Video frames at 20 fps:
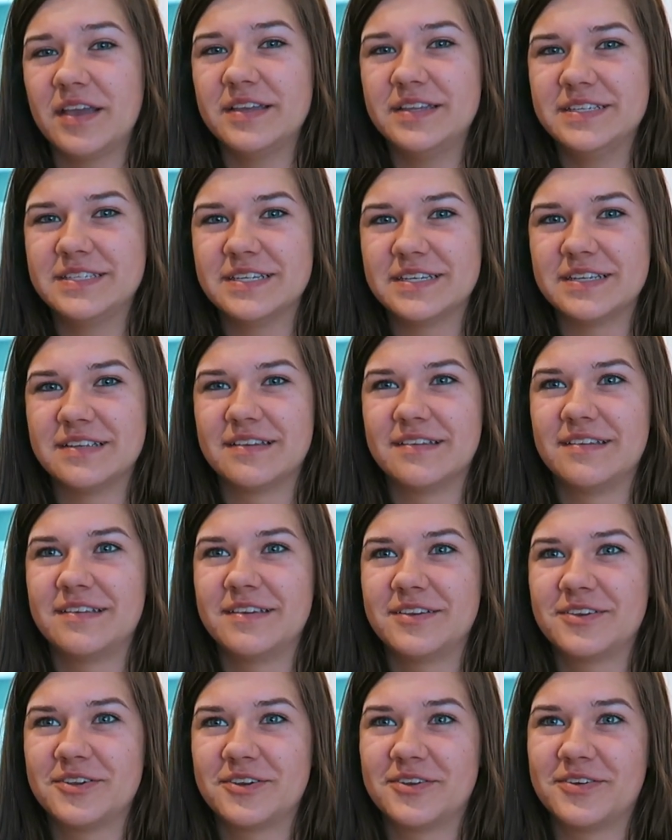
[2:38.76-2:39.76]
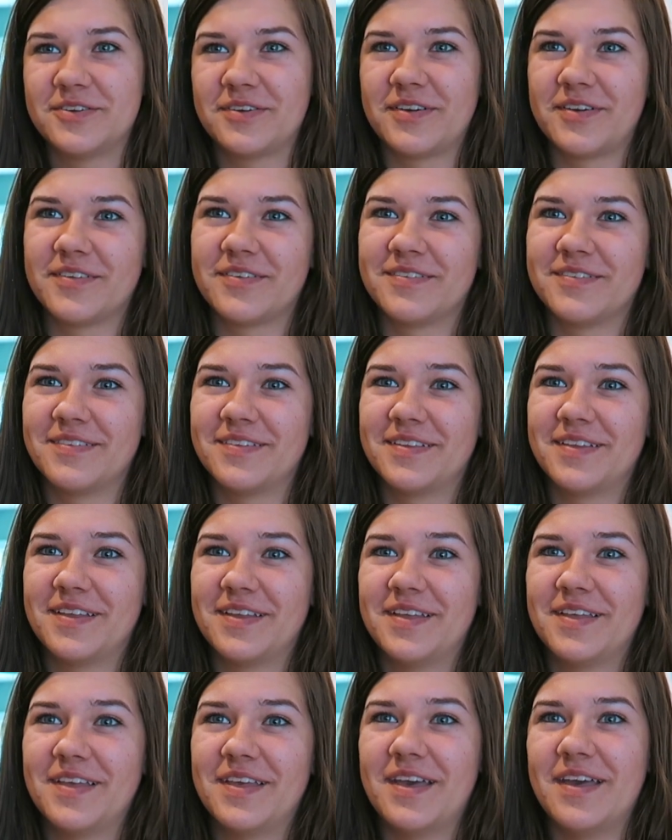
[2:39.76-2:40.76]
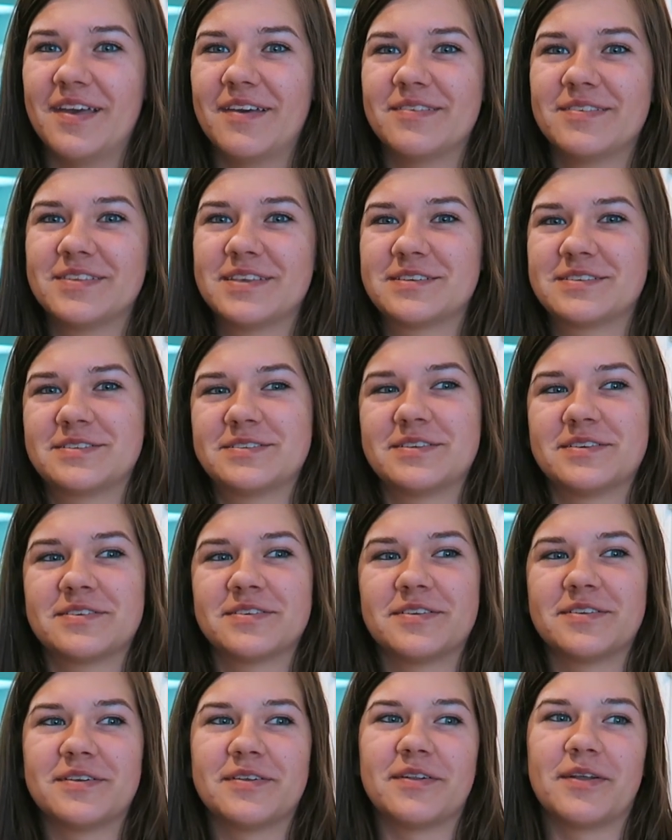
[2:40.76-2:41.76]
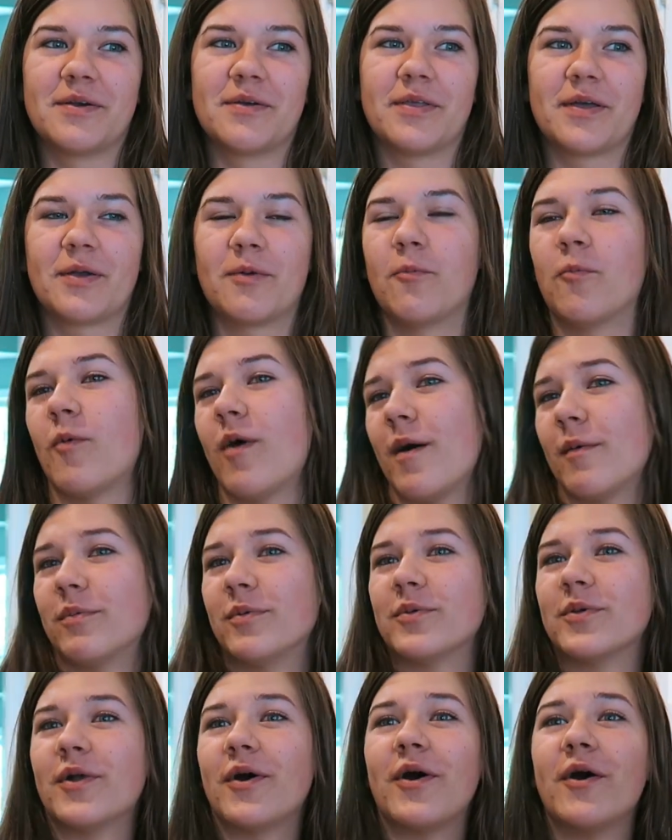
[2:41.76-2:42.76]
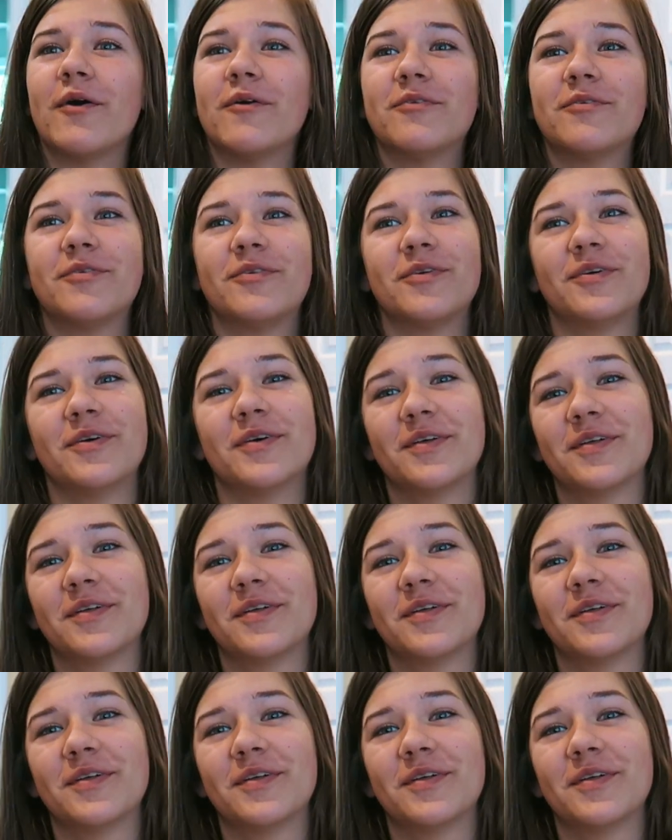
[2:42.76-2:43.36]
Yeah, he did. He turned around. Oh, no. I was like sitting on it and I like wobbled off.